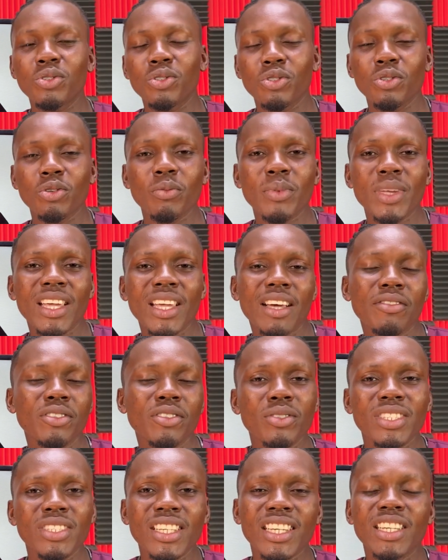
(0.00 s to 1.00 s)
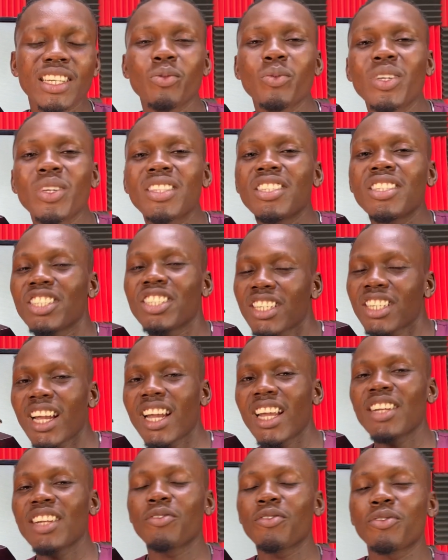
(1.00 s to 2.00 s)
show may have taken away the
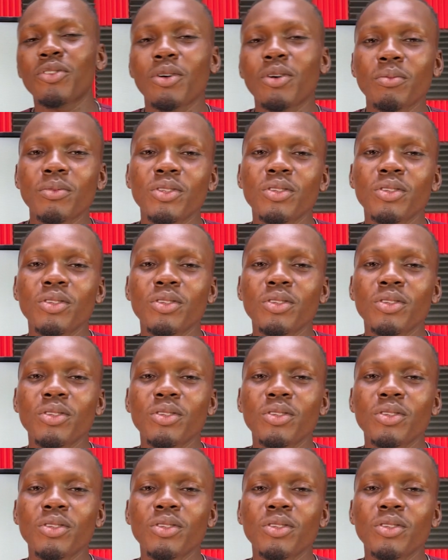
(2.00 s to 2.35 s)
shine from